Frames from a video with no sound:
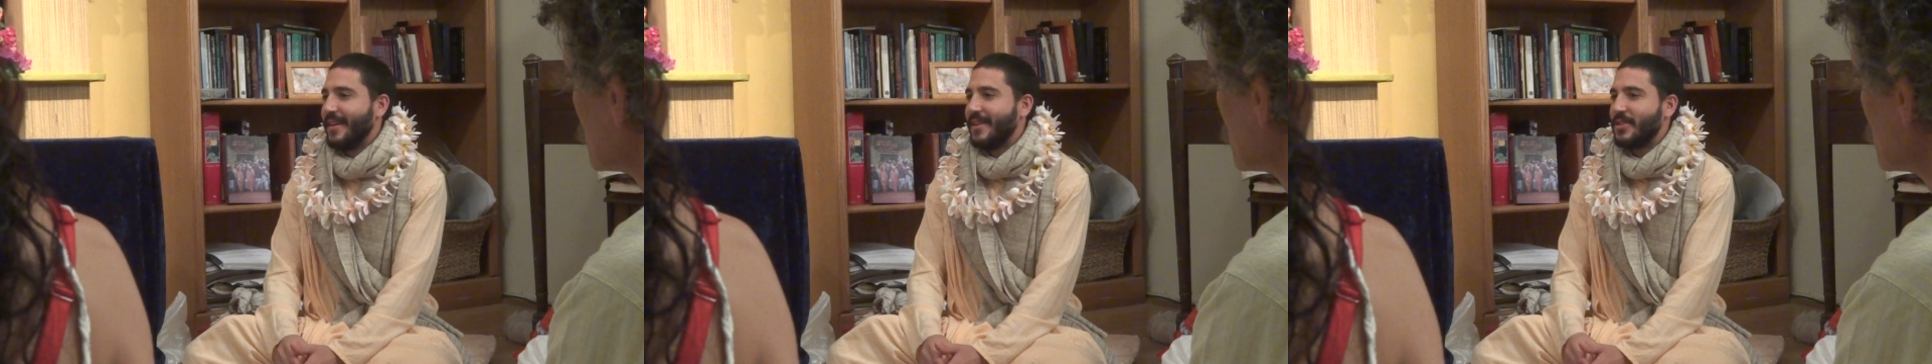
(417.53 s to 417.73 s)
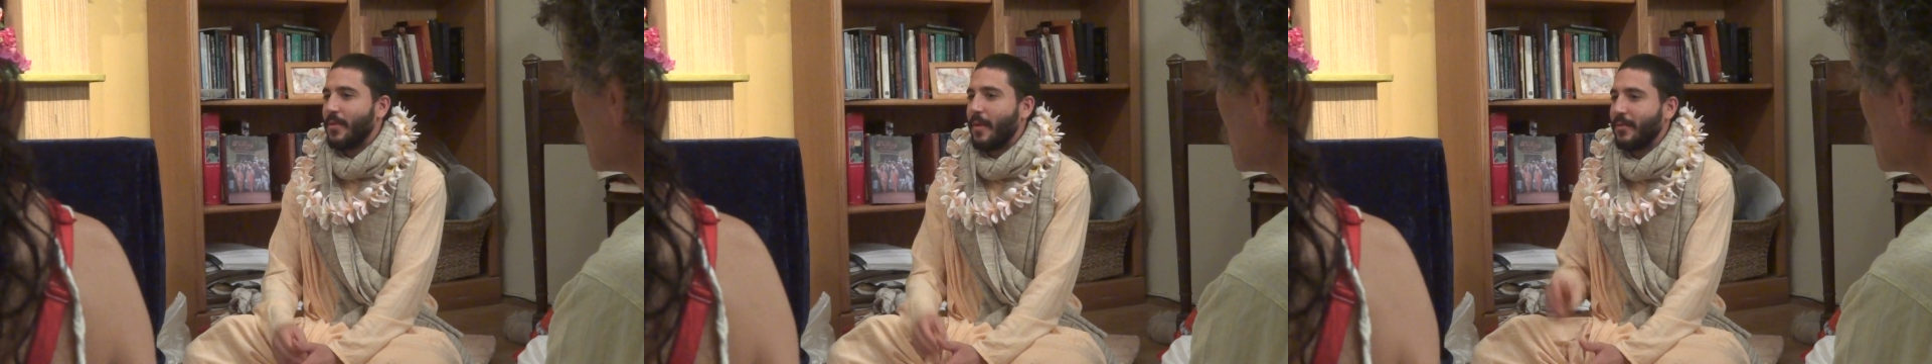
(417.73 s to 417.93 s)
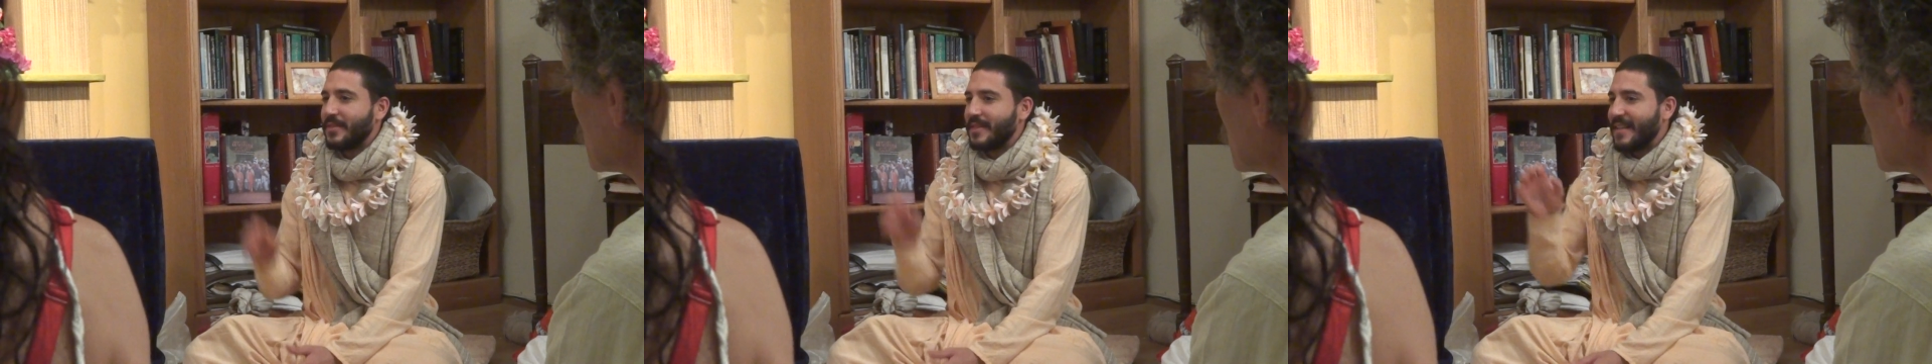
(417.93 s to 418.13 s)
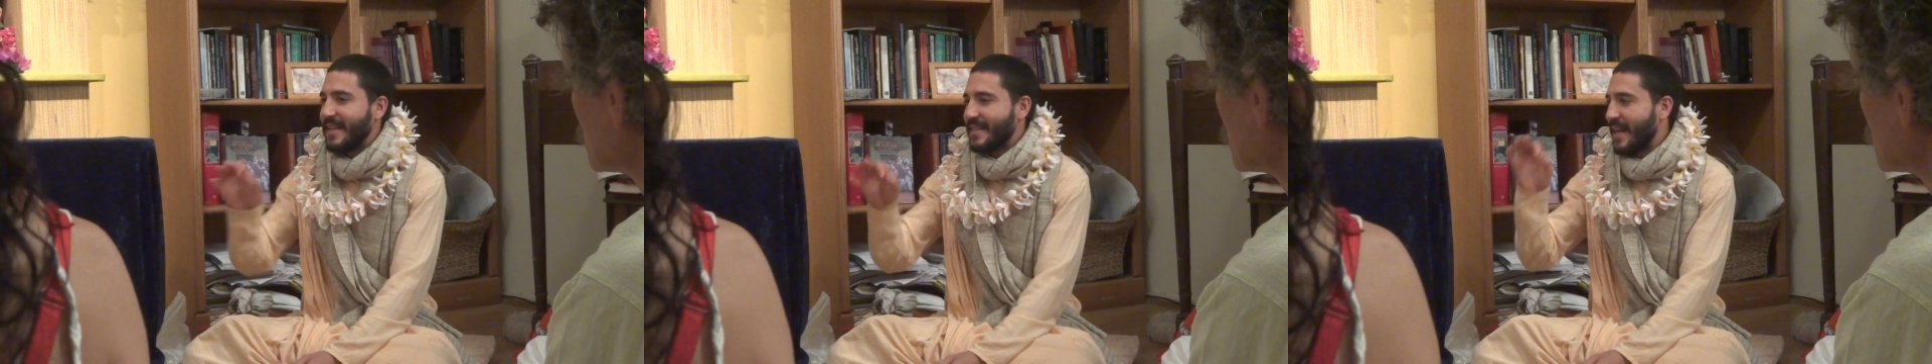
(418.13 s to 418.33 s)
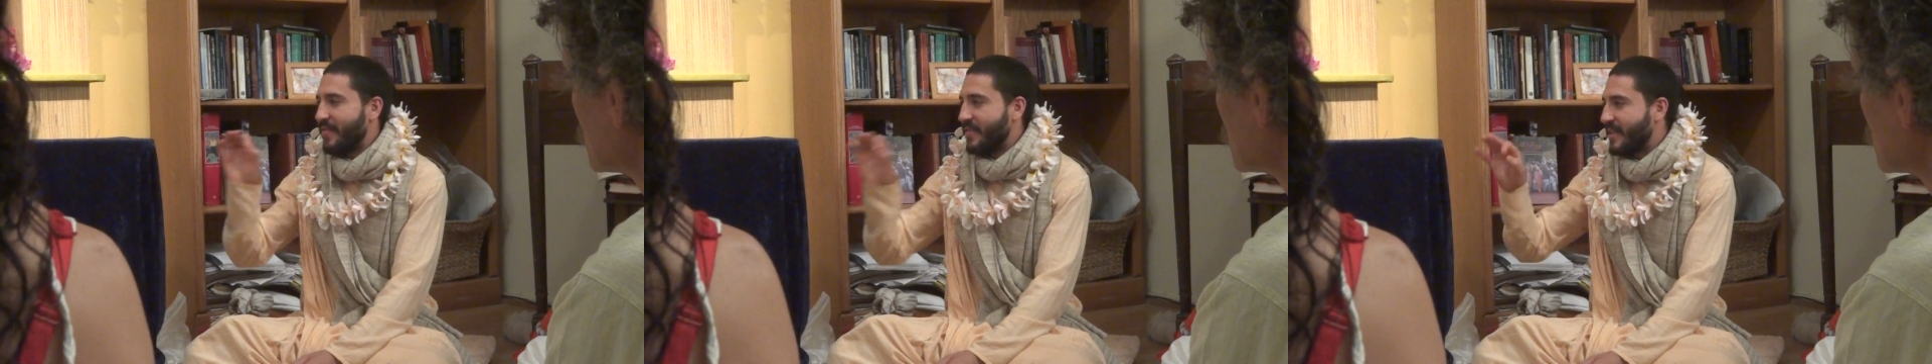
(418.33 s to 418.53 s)
Is to be able to
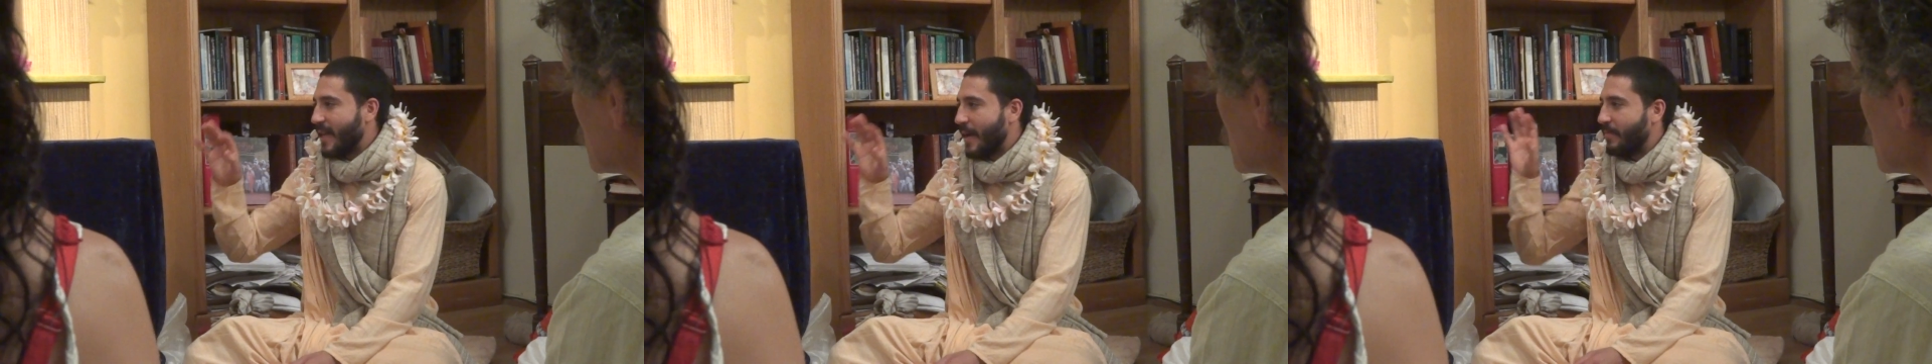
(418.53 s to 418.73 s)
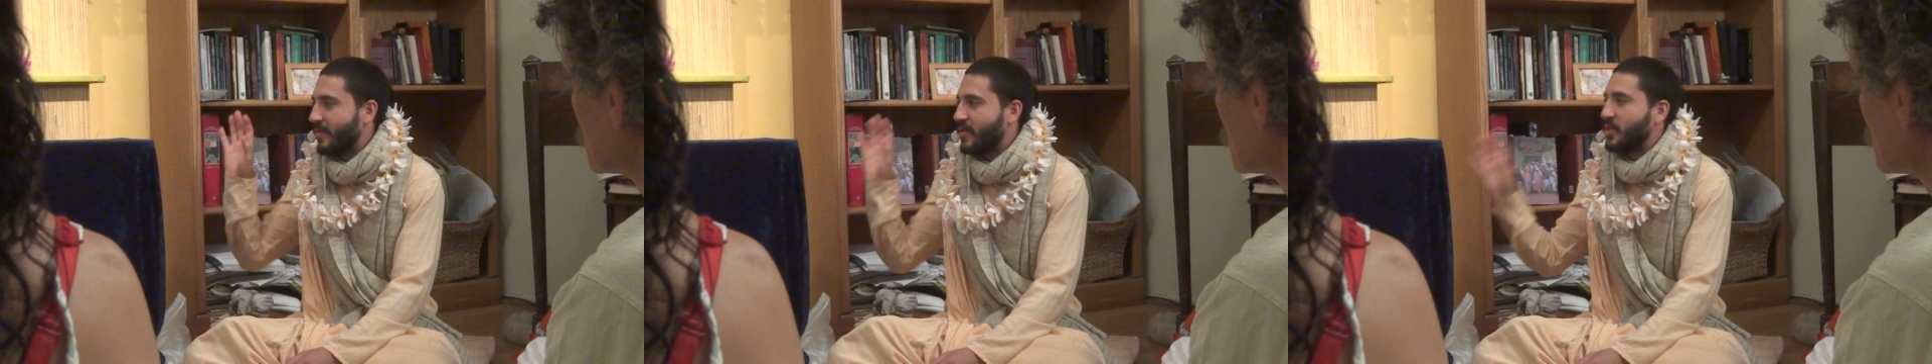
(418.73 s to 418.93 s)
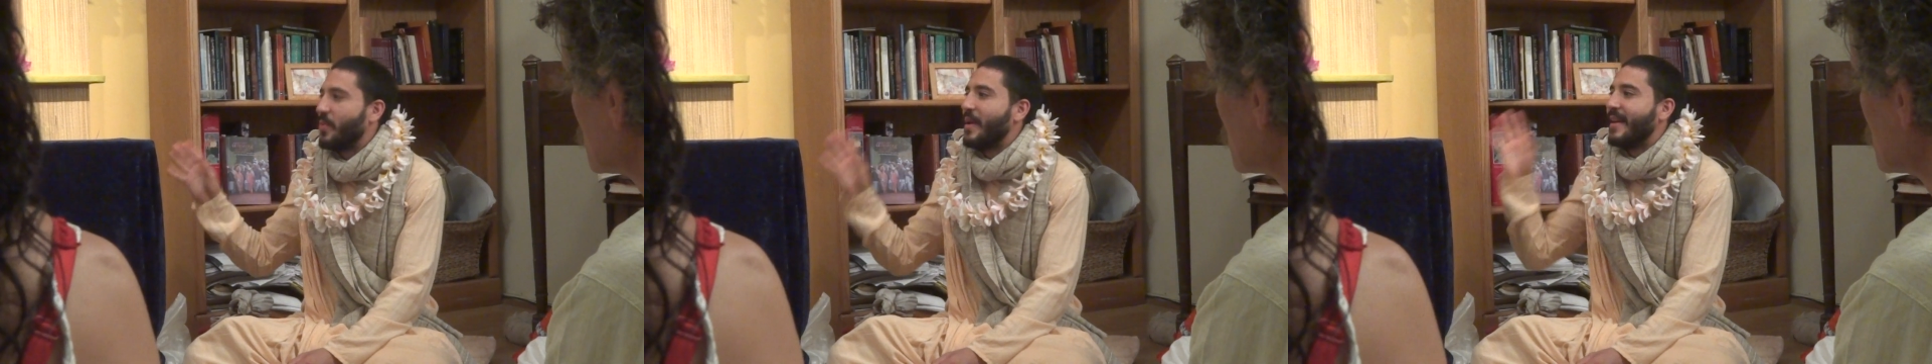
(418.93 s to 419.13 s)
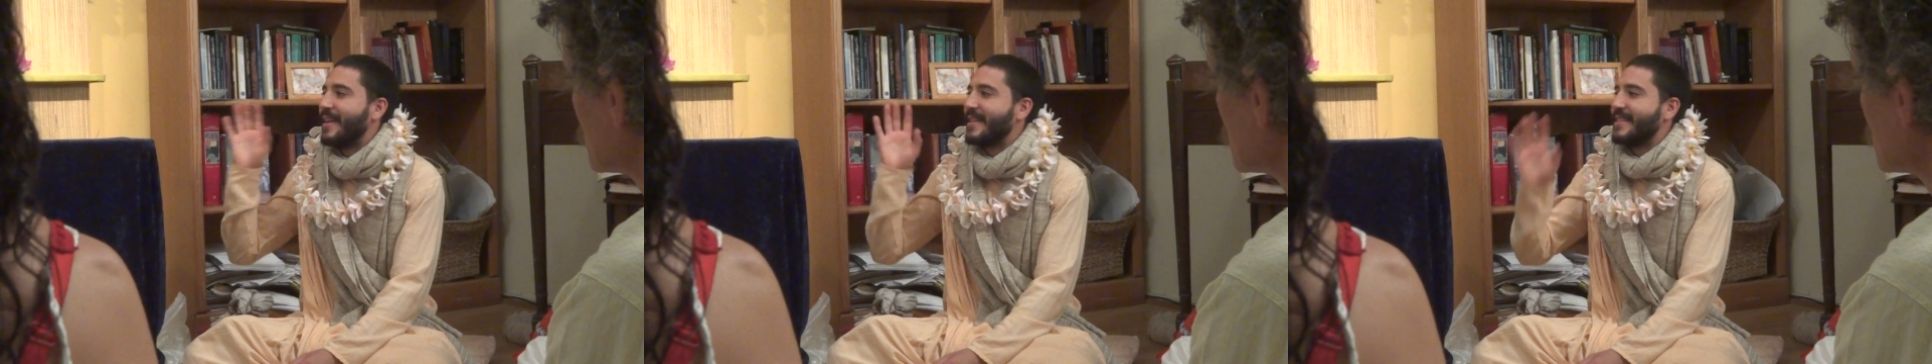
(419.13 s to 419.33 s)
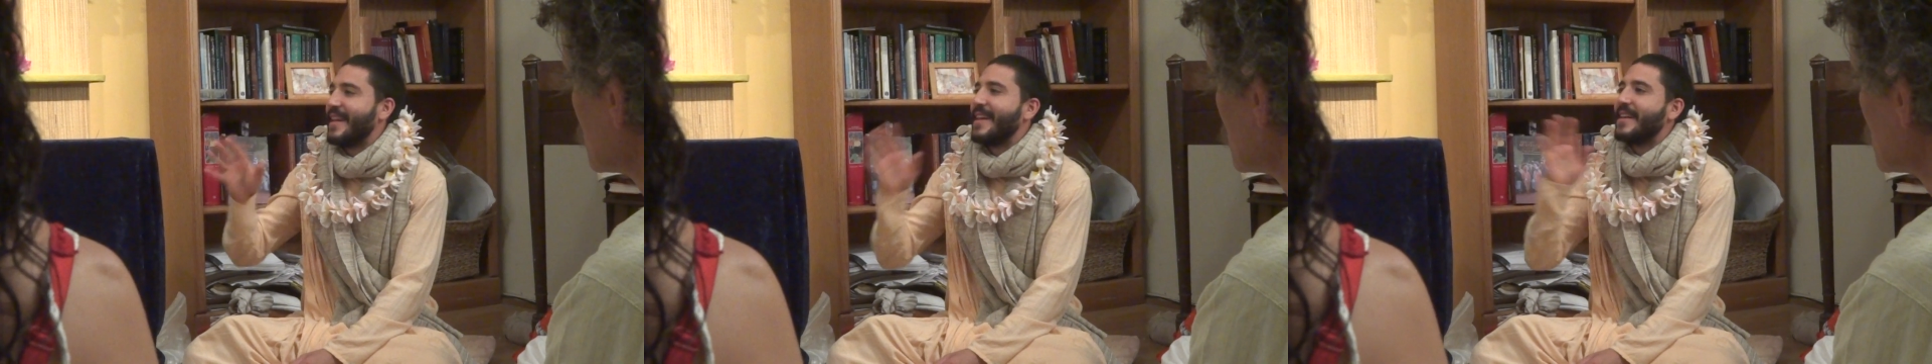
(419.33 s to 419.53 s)
taste every type of
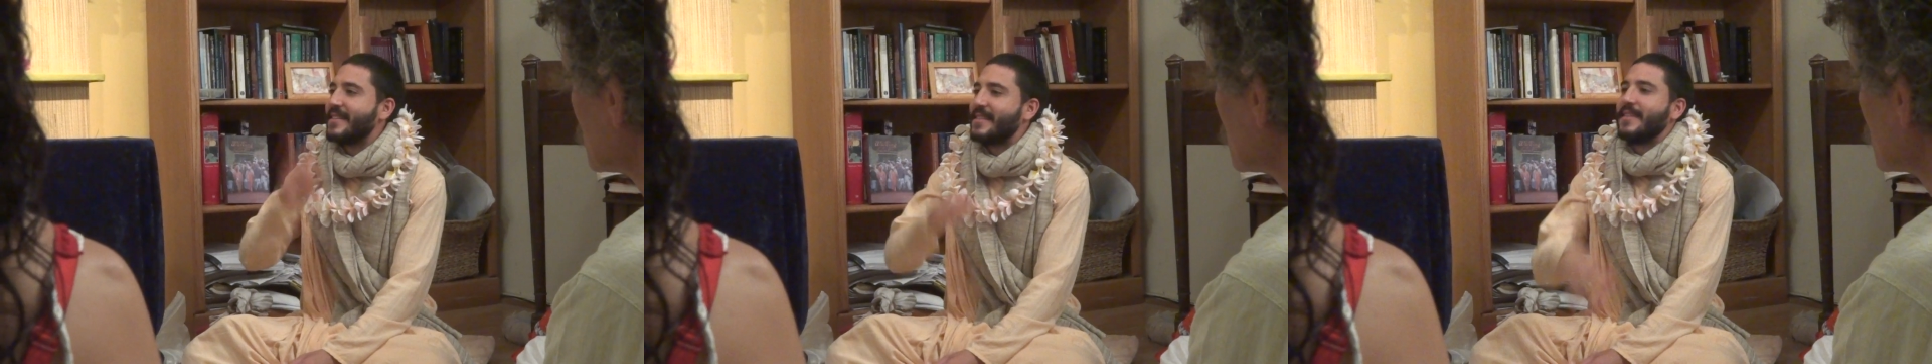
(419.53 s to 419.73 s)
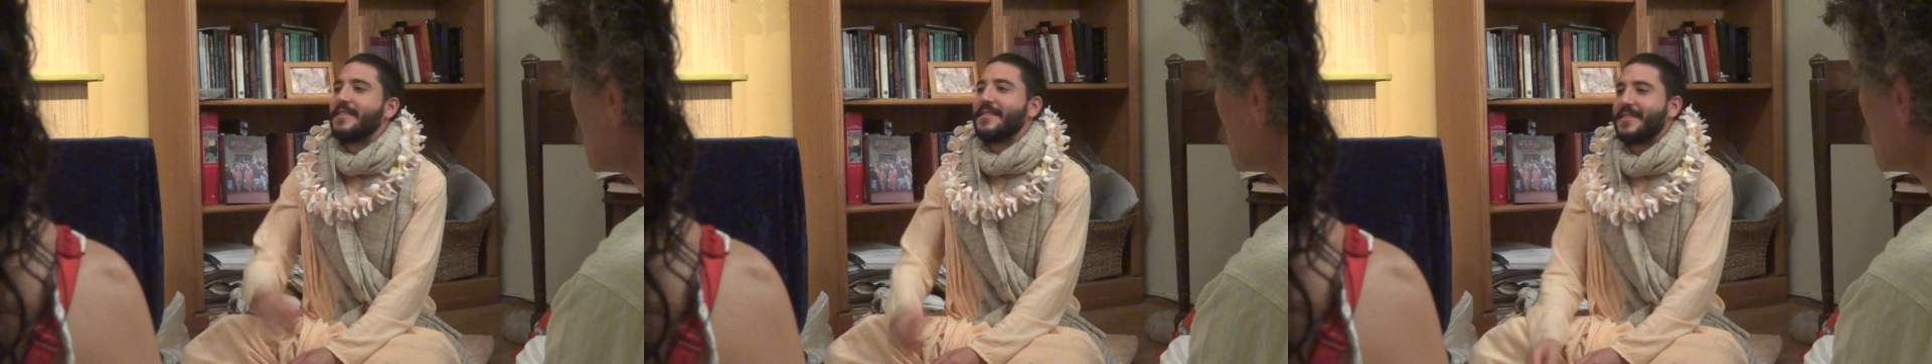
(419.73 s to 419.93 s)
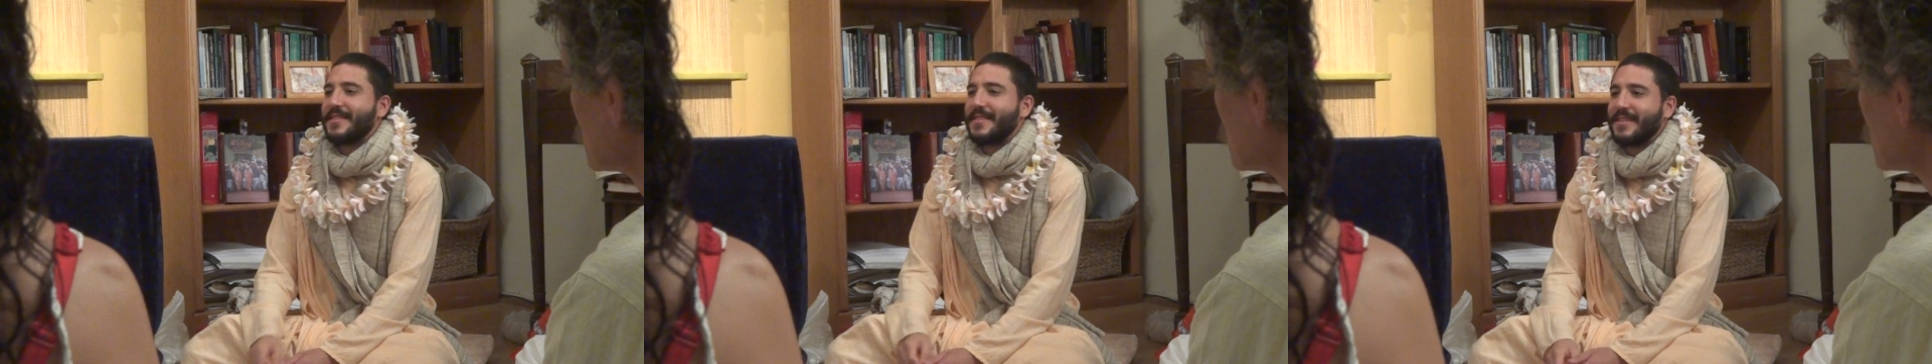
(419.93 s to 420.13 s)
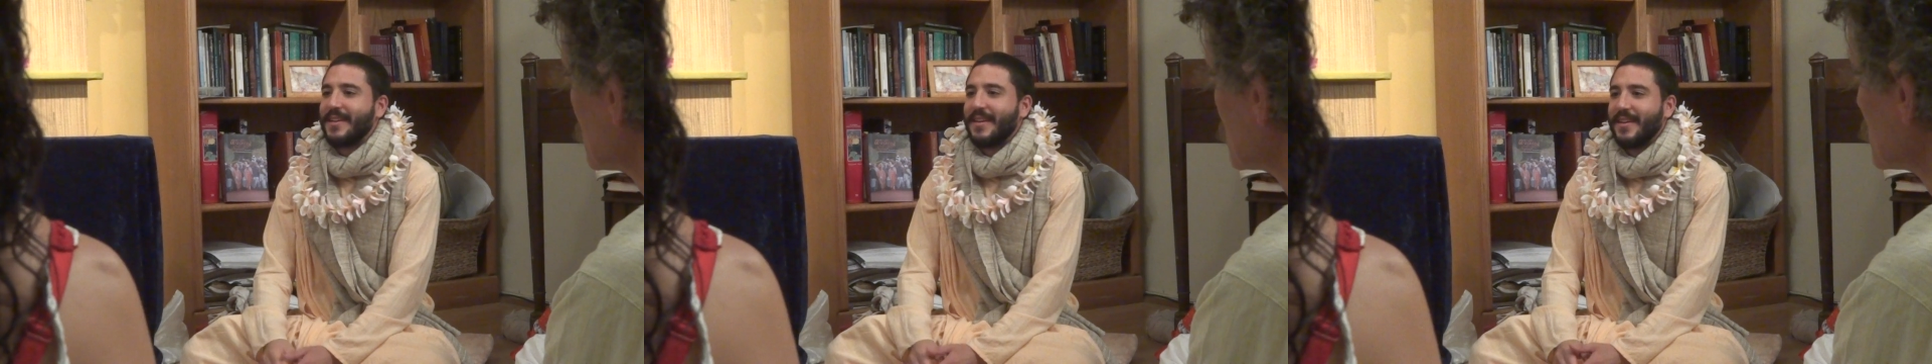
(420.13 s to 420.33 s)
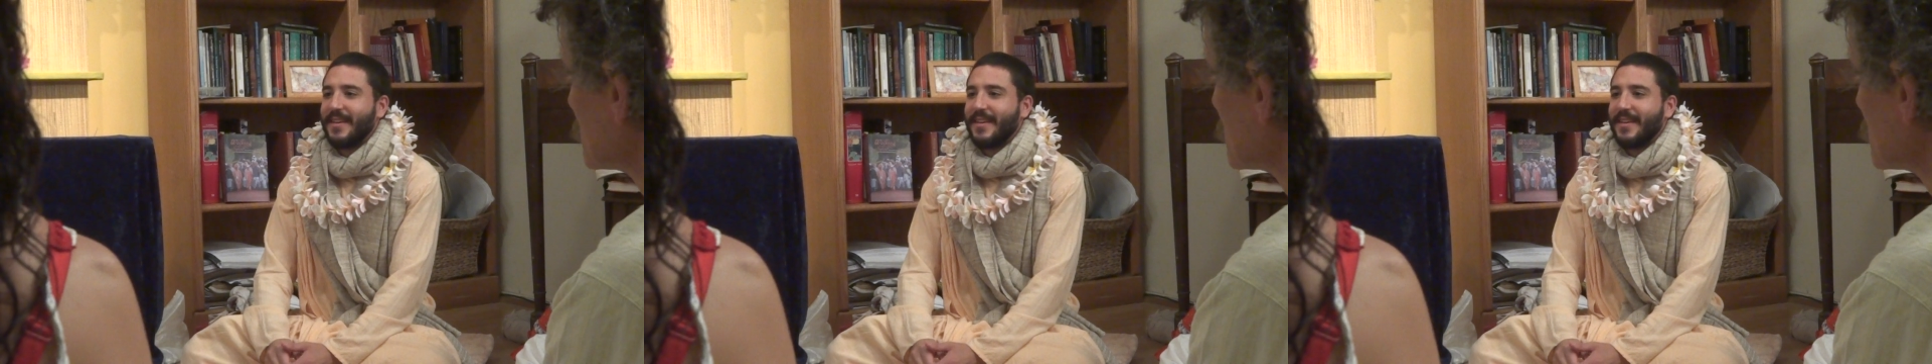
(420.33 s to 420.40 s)
sweetness that exists.